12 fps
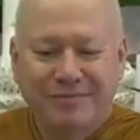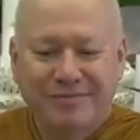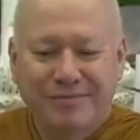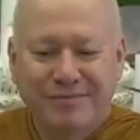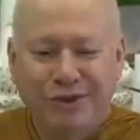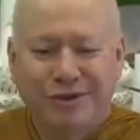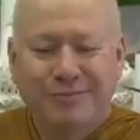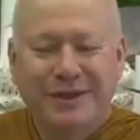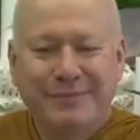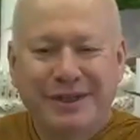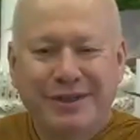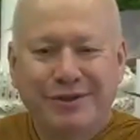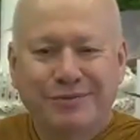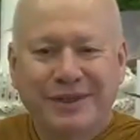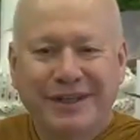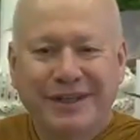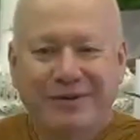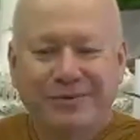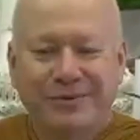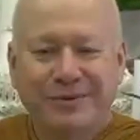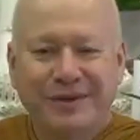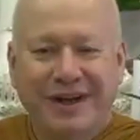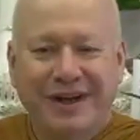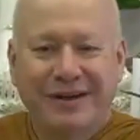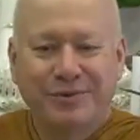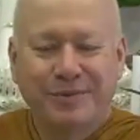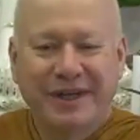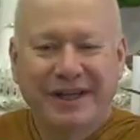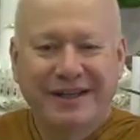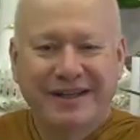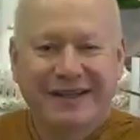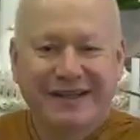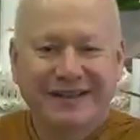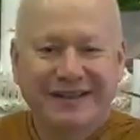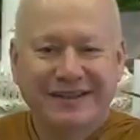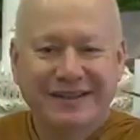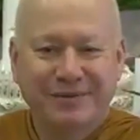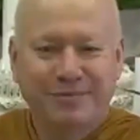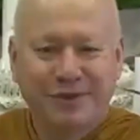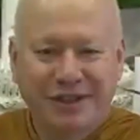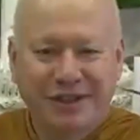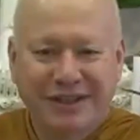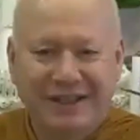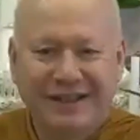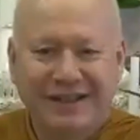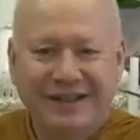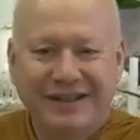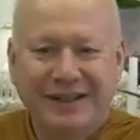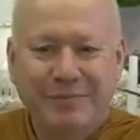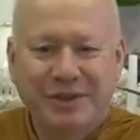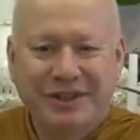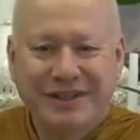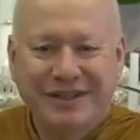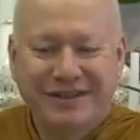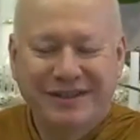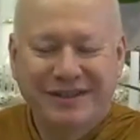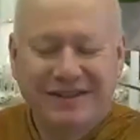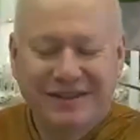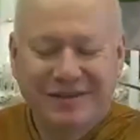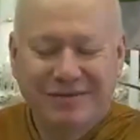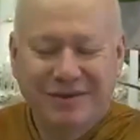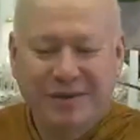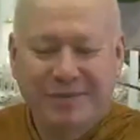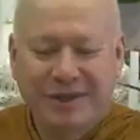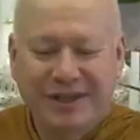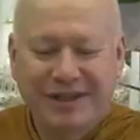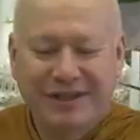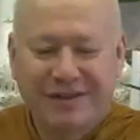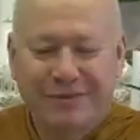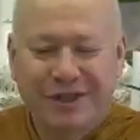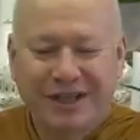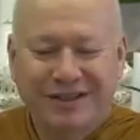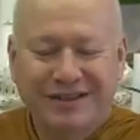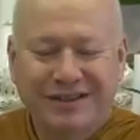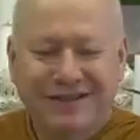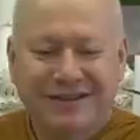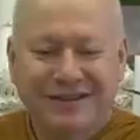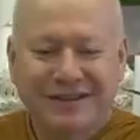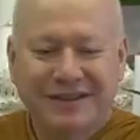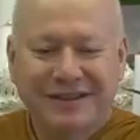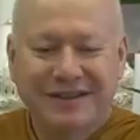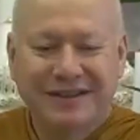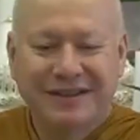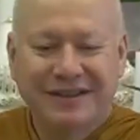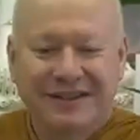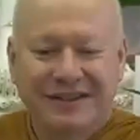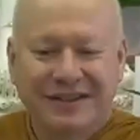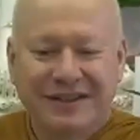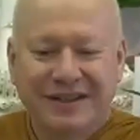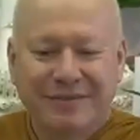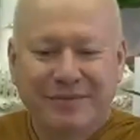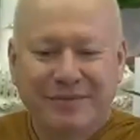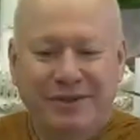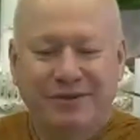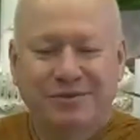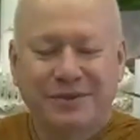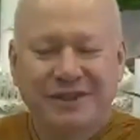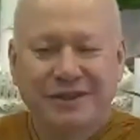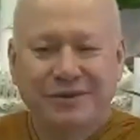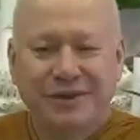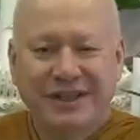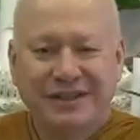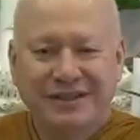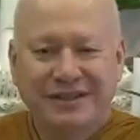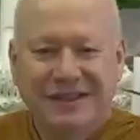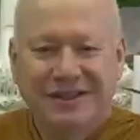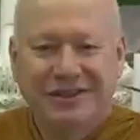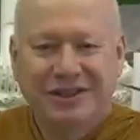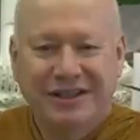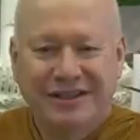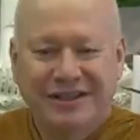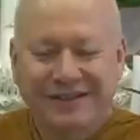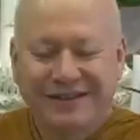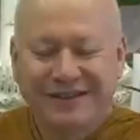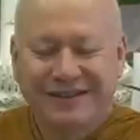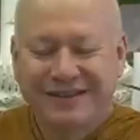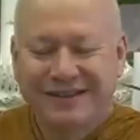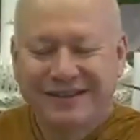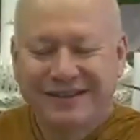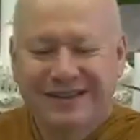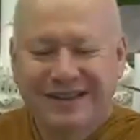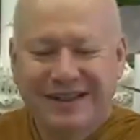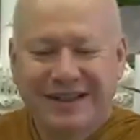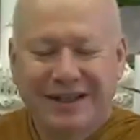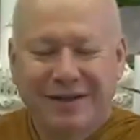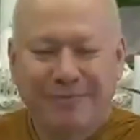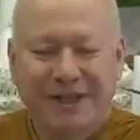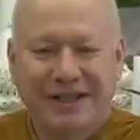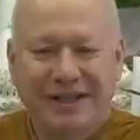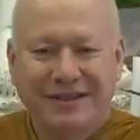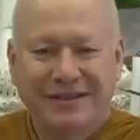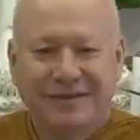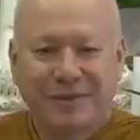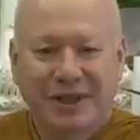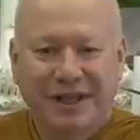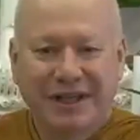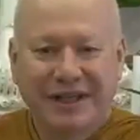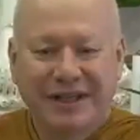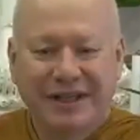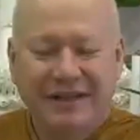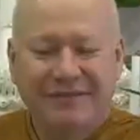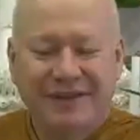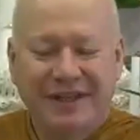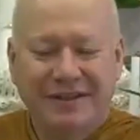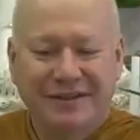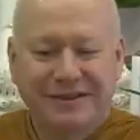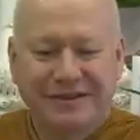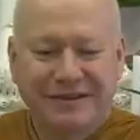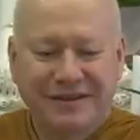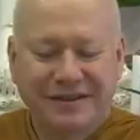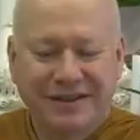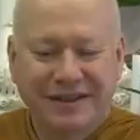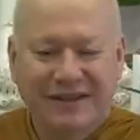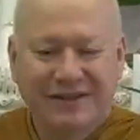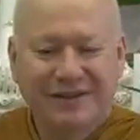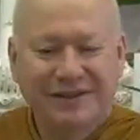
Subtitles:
possibly because we know our upekkha is still pretty limited when we begin the practice, because we're so easily shaken in our mind by events, and